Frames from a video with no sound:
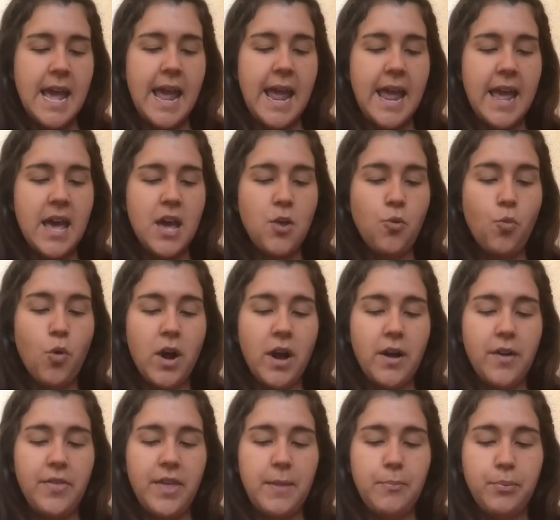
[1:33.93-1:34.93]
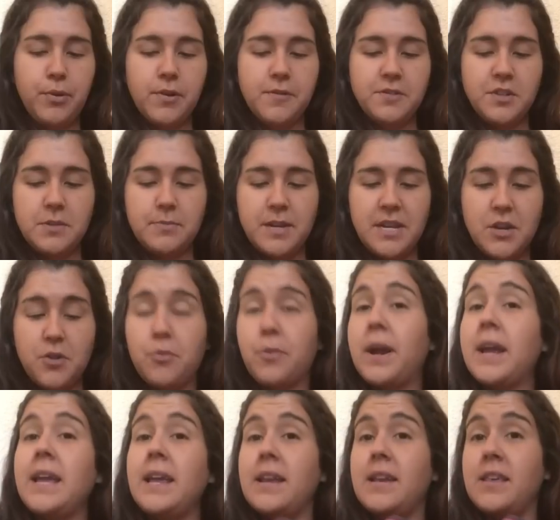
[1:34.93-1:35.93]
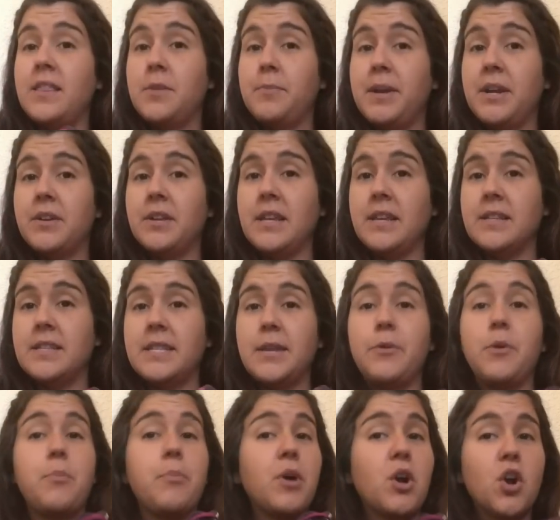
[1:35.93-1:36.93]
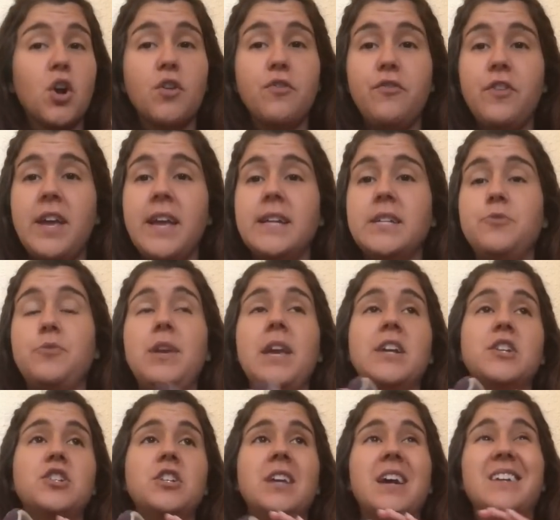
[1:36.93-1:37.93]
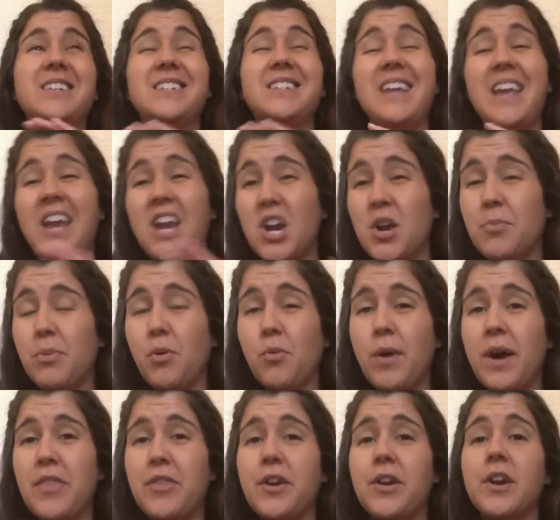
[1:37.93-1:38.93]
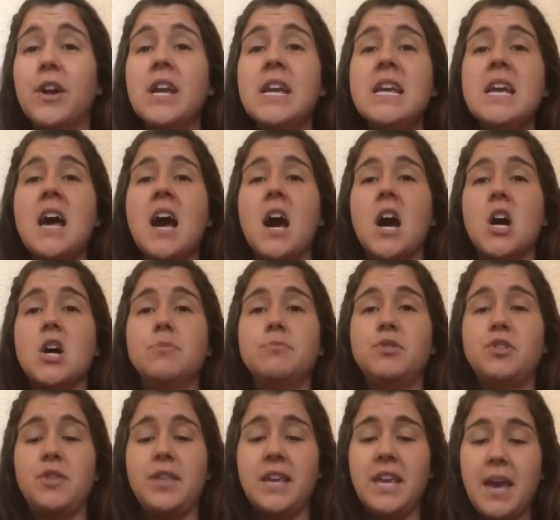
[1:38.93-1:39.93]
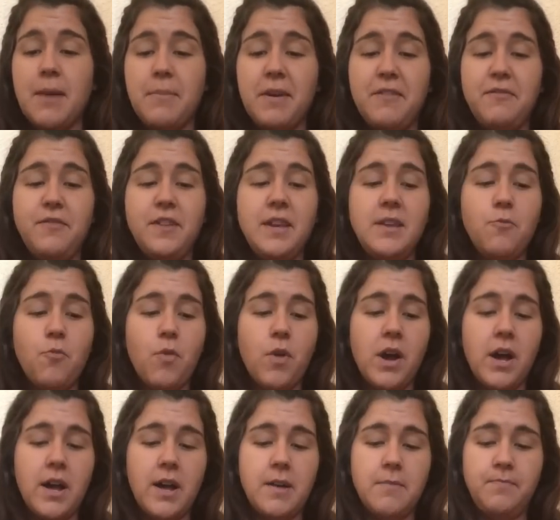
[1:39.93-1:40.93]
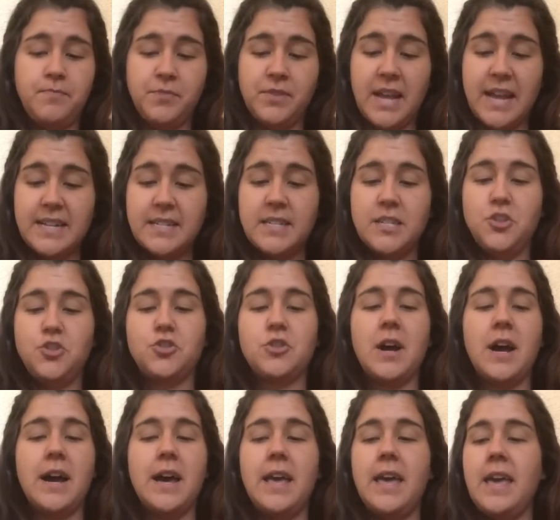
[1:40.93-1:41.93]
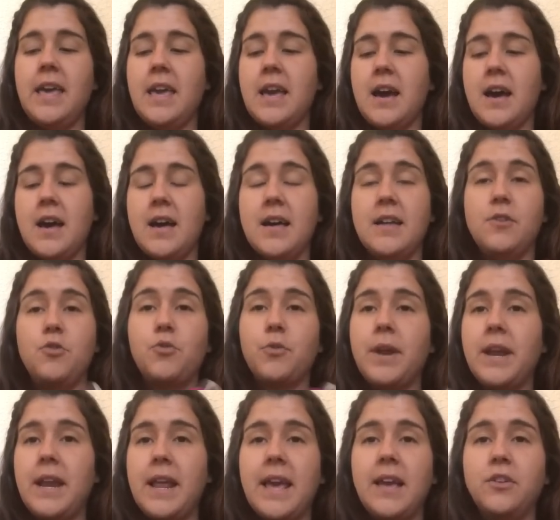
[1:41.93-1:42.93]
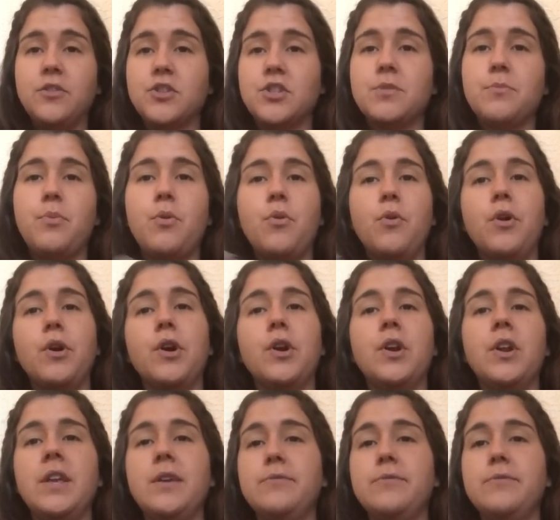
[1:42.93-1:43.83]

And while they proved to be great in the Pyrenees, they were perfect. We actually got terrible weather, um, so they kept my feet um, nice and dry, uh, great ankle support.